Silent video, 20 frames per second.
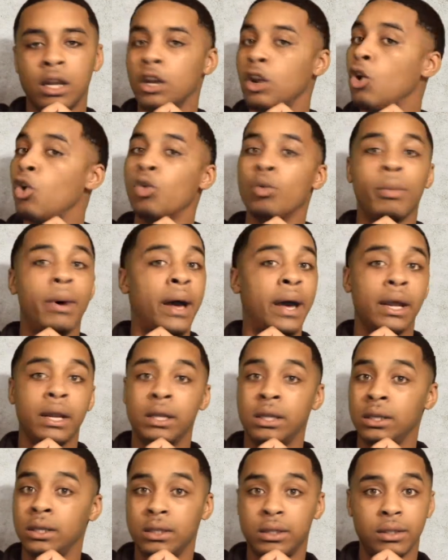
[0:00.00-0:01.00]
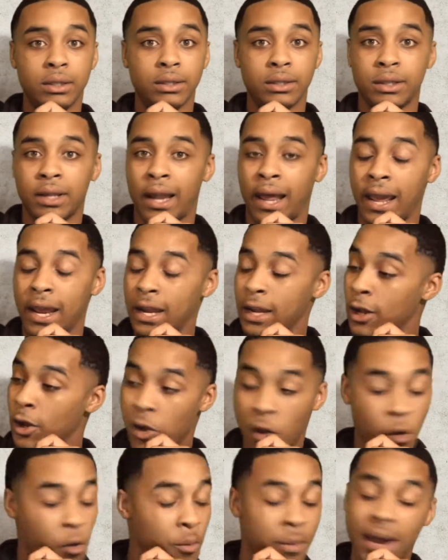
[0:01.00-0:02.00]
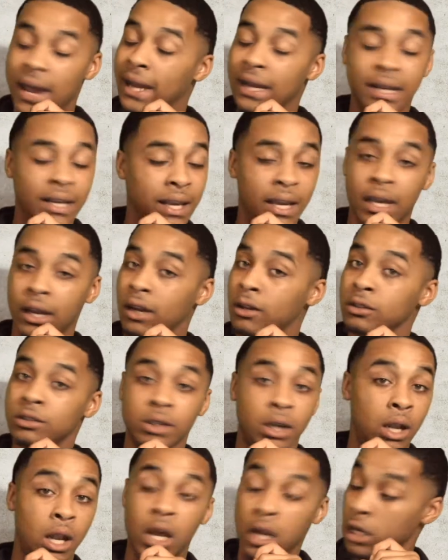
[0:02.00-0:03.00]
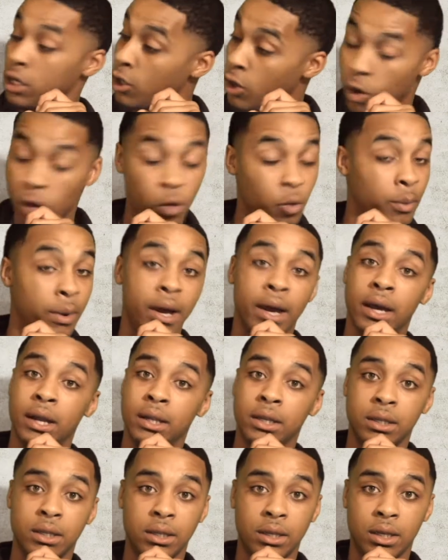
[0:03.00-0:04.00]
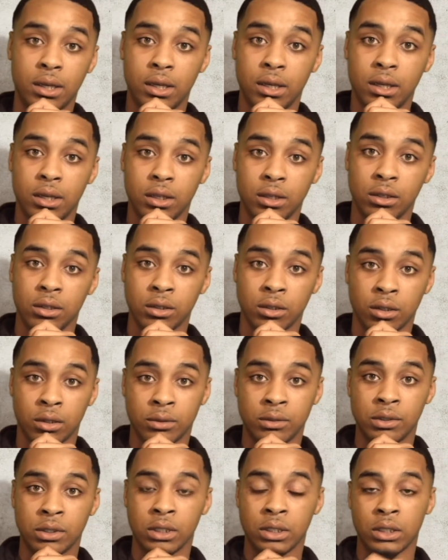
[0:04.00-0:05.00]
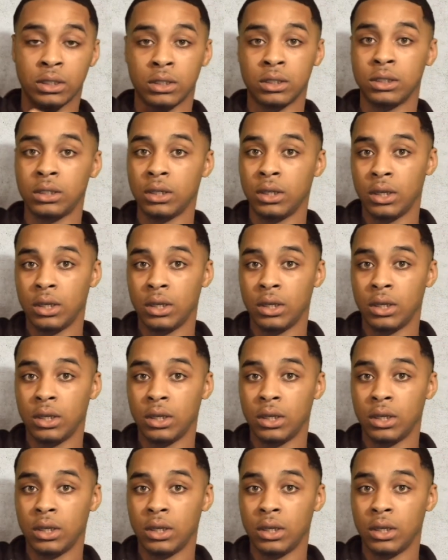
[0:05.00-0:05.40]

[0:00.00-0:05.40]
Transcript: like nobody. Like nobody in the game. I don't sound like nobody. That's you know right. what I'm saying?